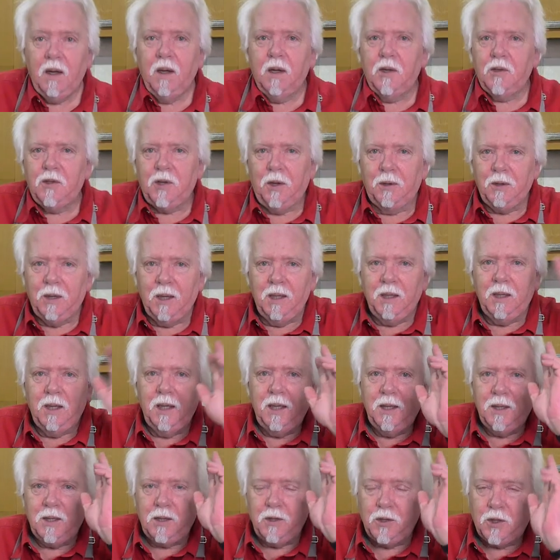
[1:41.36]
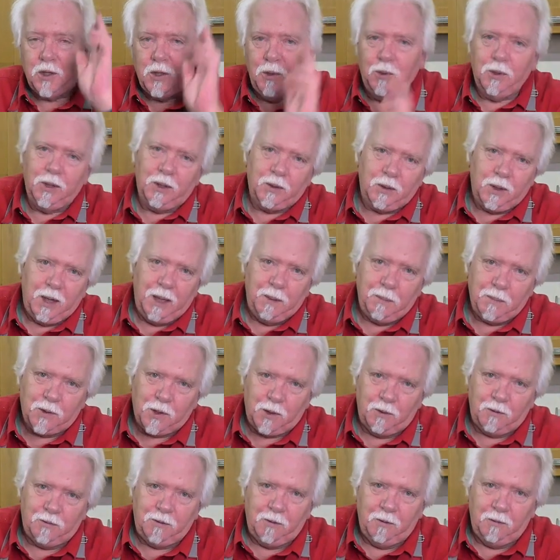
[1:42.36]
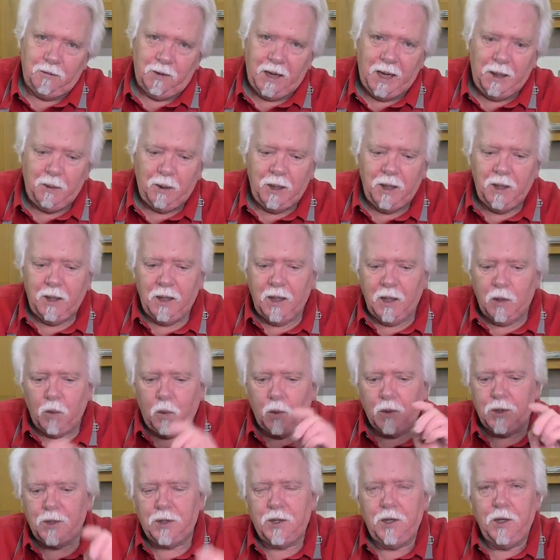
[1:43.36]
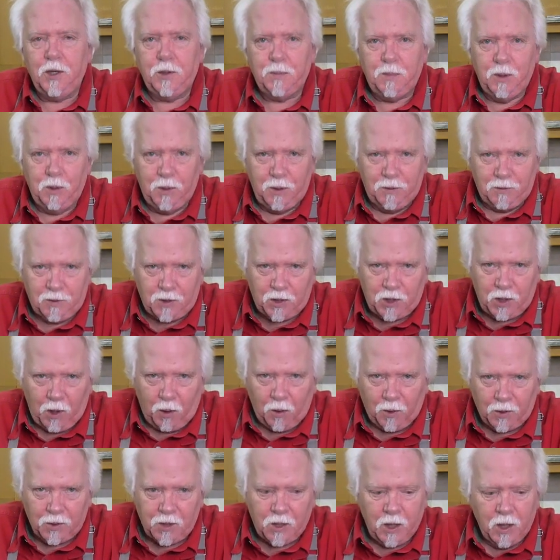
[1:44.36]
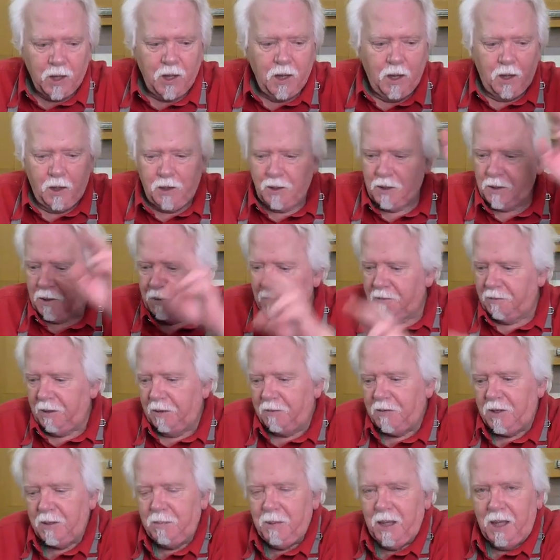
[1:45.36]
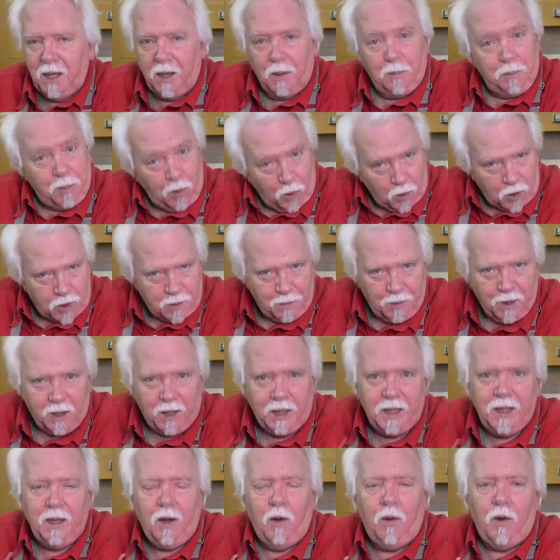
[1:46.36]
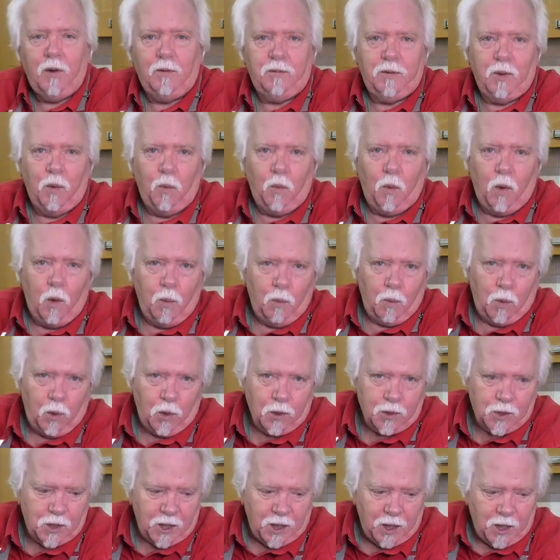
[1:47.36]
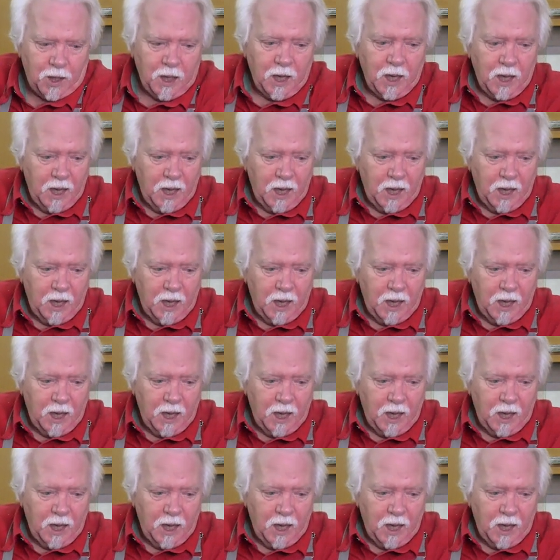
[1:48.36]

So you're going to need 200 grams of flour, a quarter teaspoon of salt, 150 ml approximately of warm water,